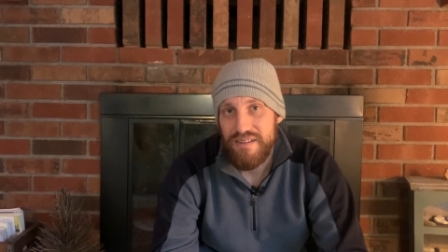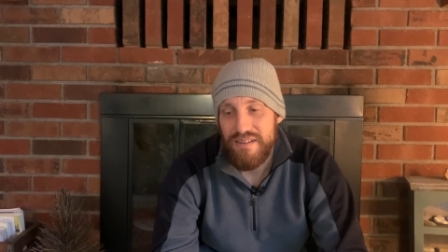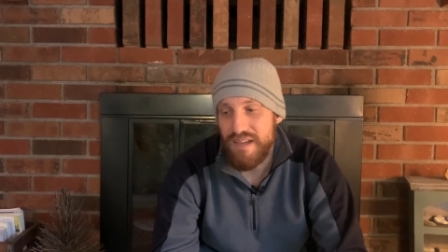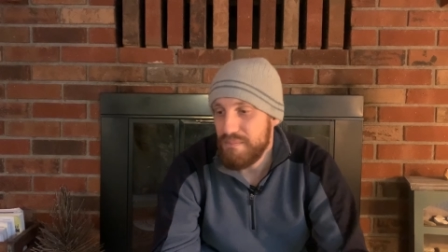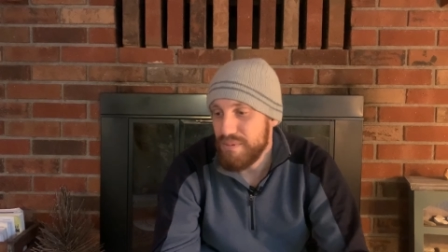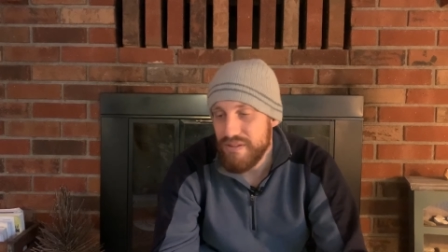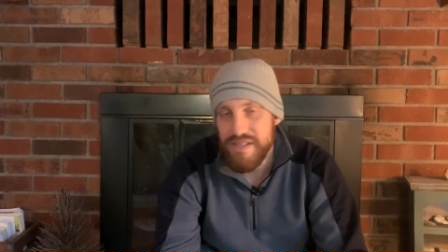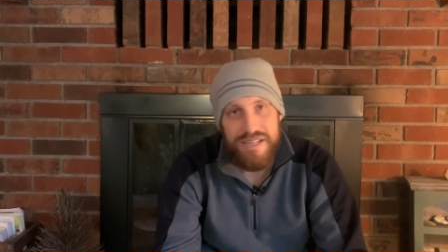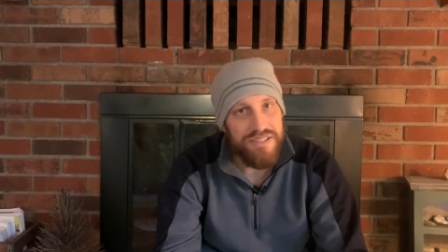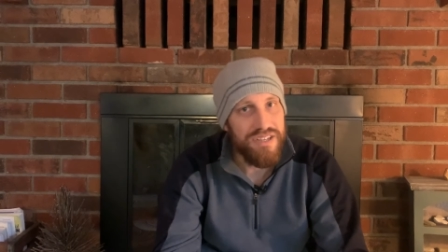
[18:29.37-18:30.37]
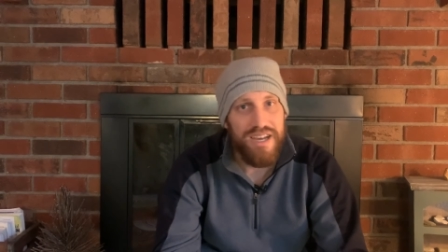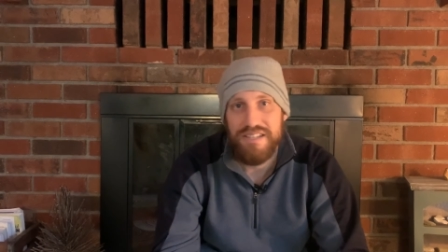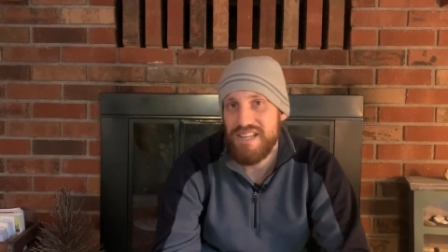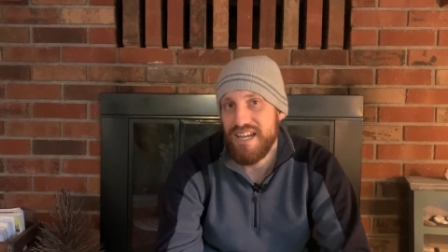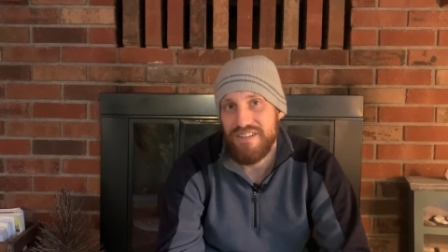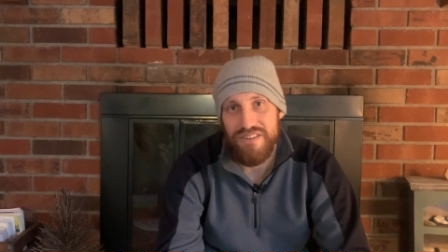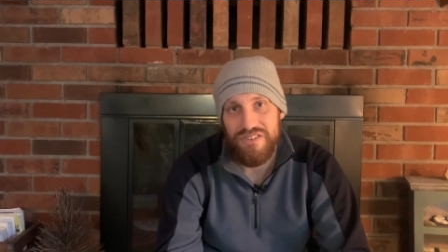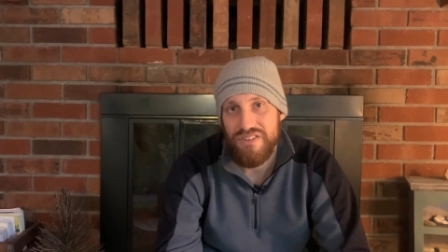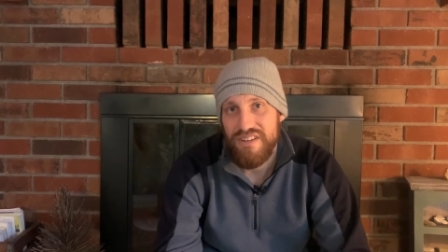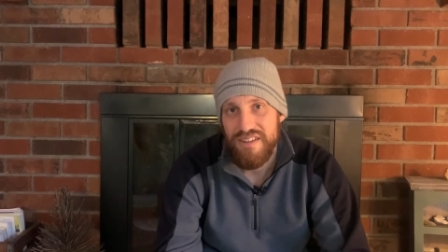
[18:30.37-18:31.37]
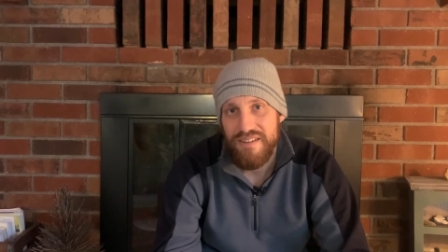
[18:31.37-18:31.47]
And please contact us